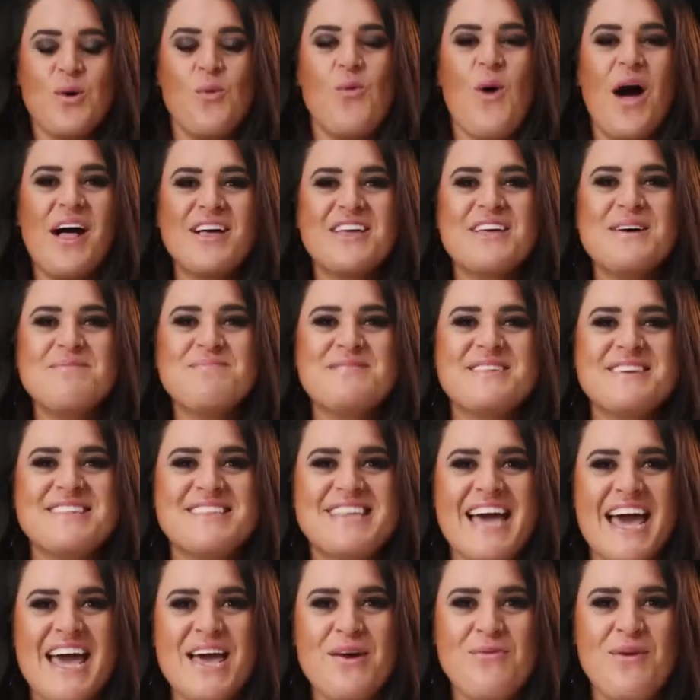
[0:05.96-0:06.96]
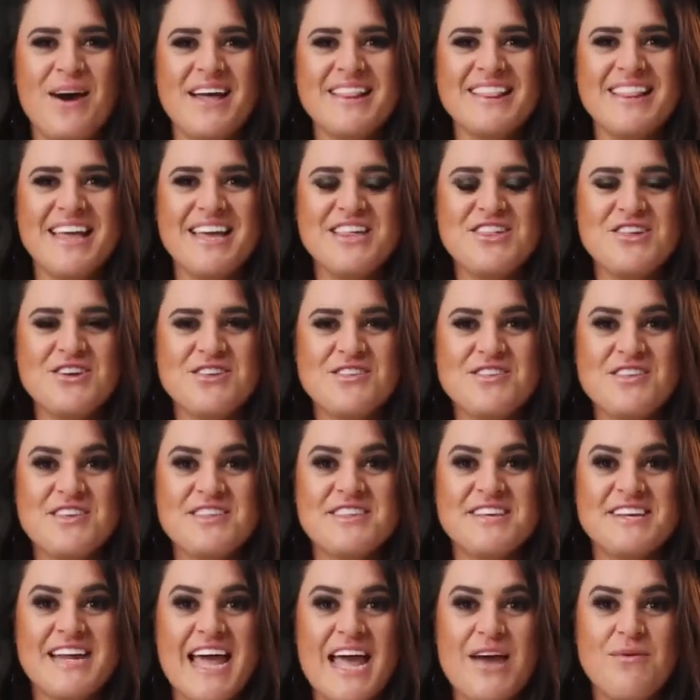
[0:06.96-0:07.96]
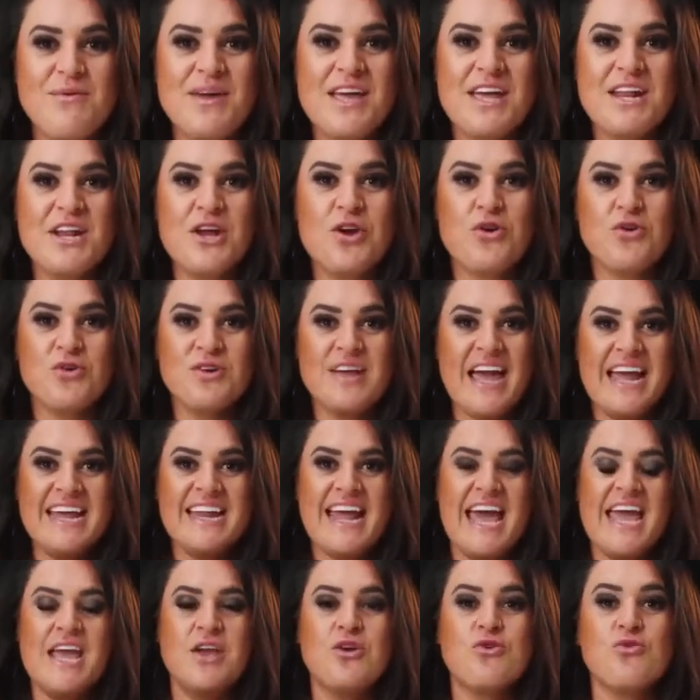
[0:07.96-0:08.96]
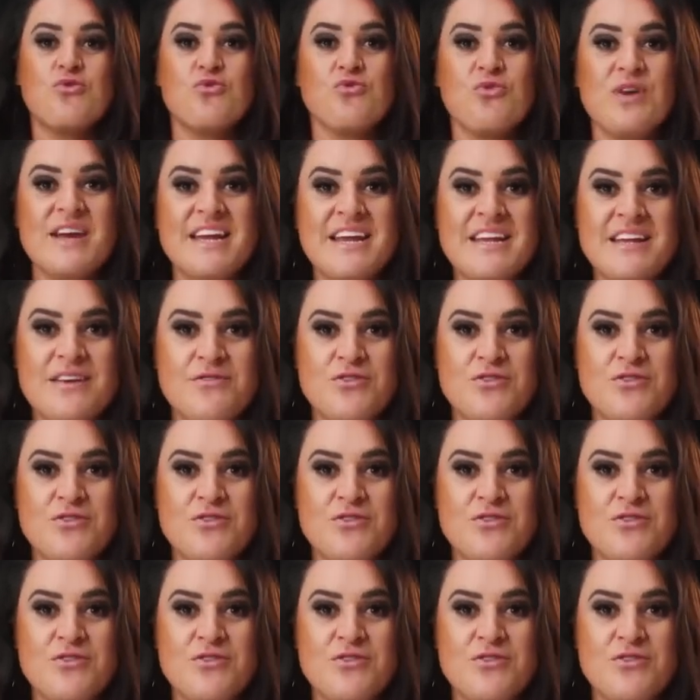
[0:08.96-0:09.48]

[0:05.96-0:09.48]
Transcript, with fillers: in. Welcome to Day One, Legends. So today we're going to create a grid.